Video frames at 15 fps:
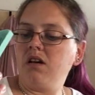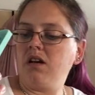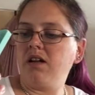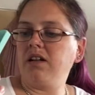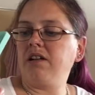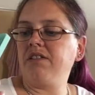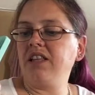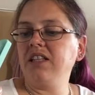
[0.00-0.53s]

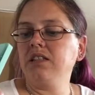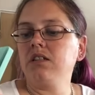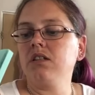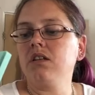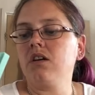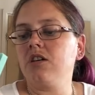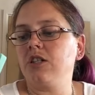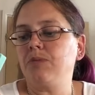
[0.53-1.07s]
now these are
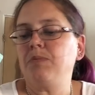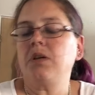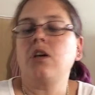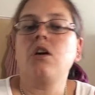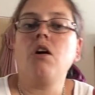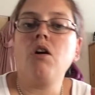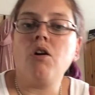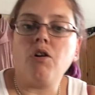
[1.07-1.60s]
nice
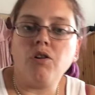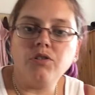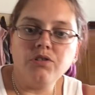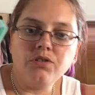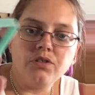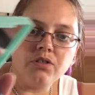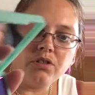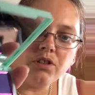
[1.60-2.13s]

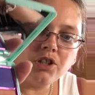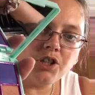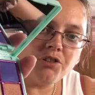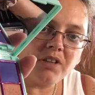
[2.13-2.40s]
because you